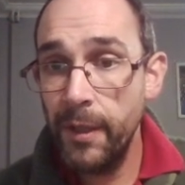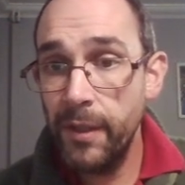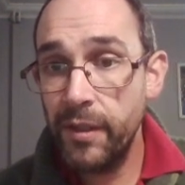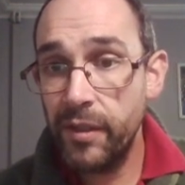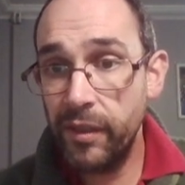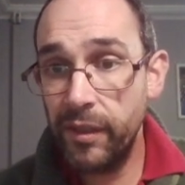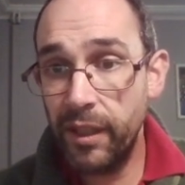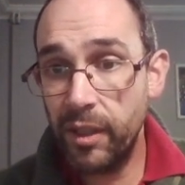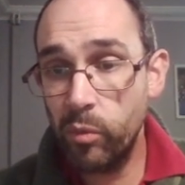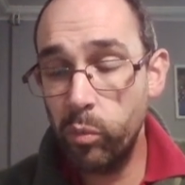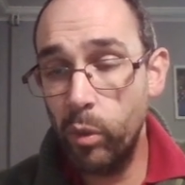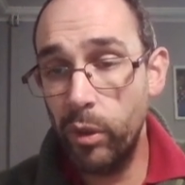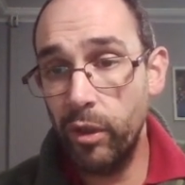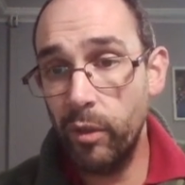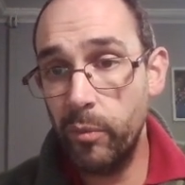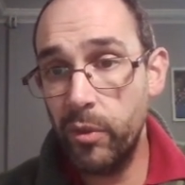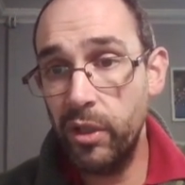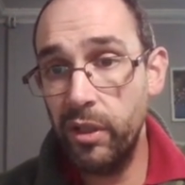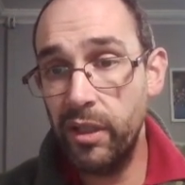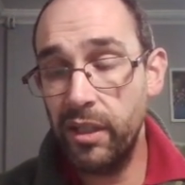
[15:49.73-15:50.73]
So that's one
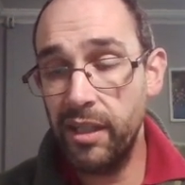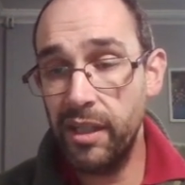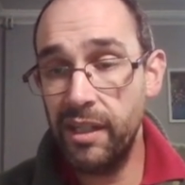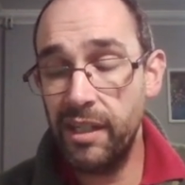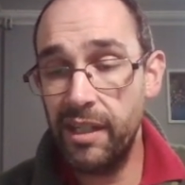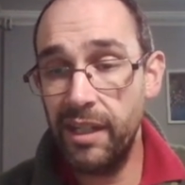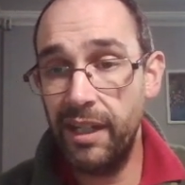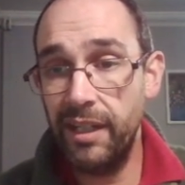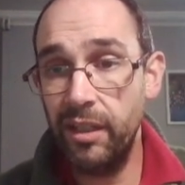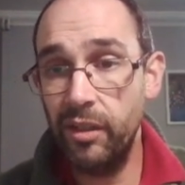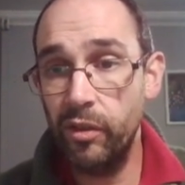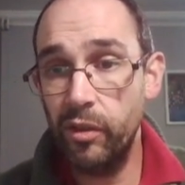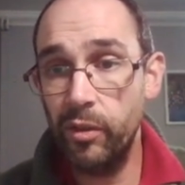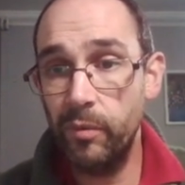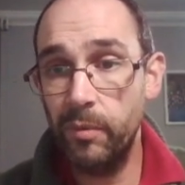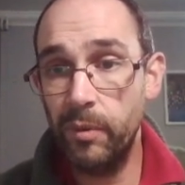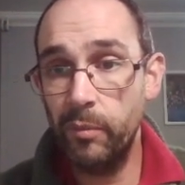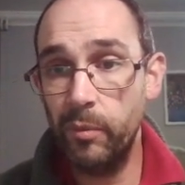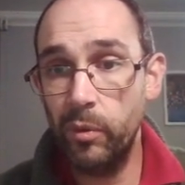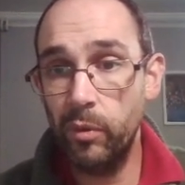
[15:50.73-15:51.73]
option, is he's standing on top
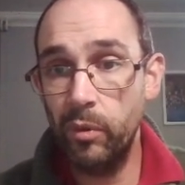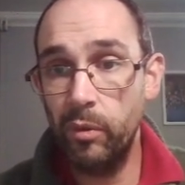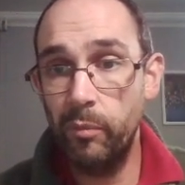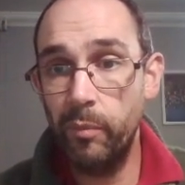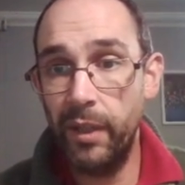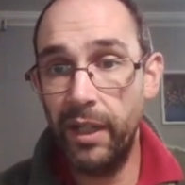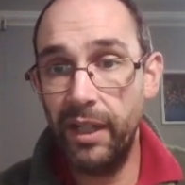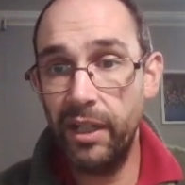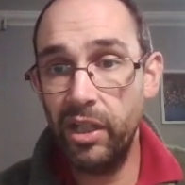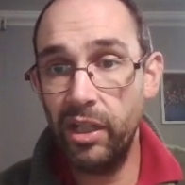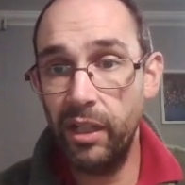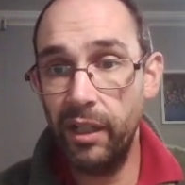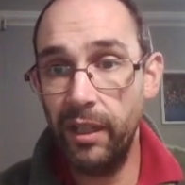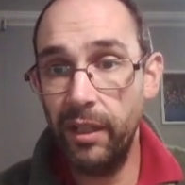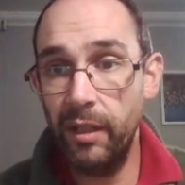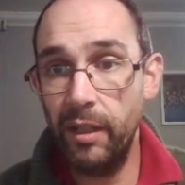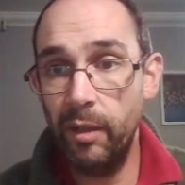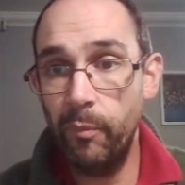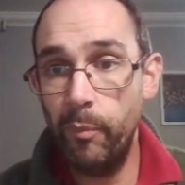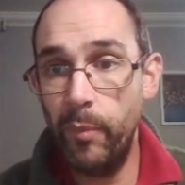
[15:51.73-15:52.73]
of the ball. But actually,
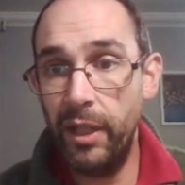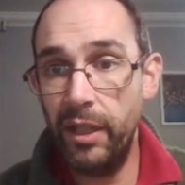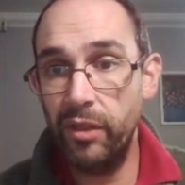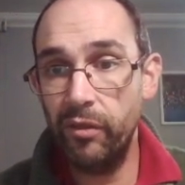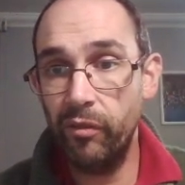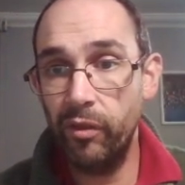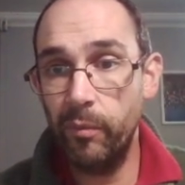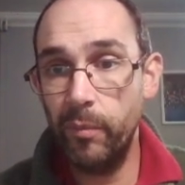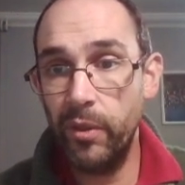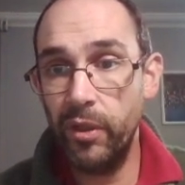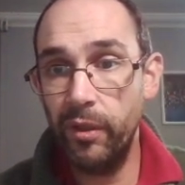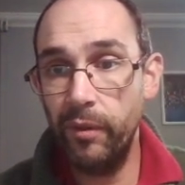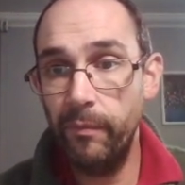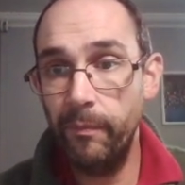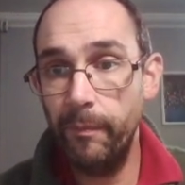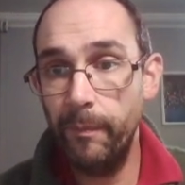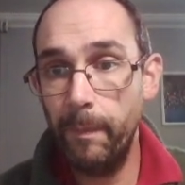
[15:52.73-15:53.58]
a better option